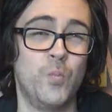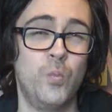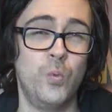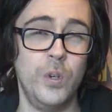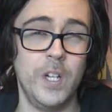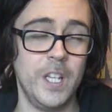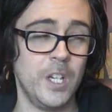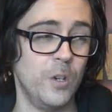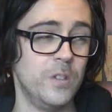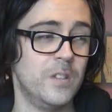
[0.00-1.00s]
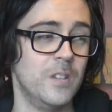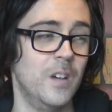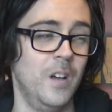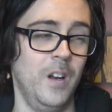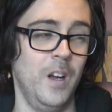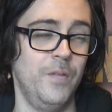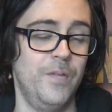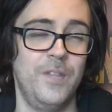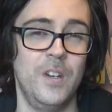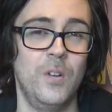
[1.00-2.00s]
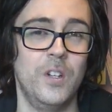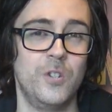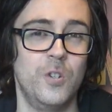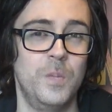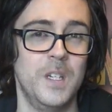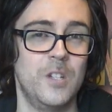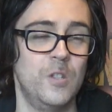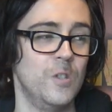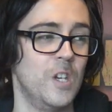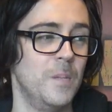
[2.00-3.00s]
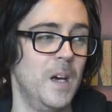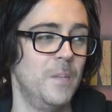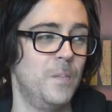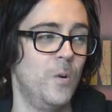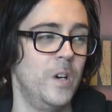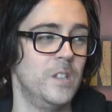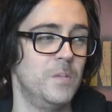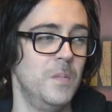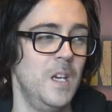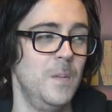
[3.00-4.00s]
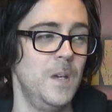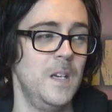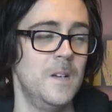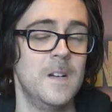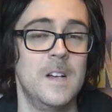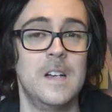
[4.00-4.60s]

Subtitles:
really good, and I feel it should be 2 command points maybe.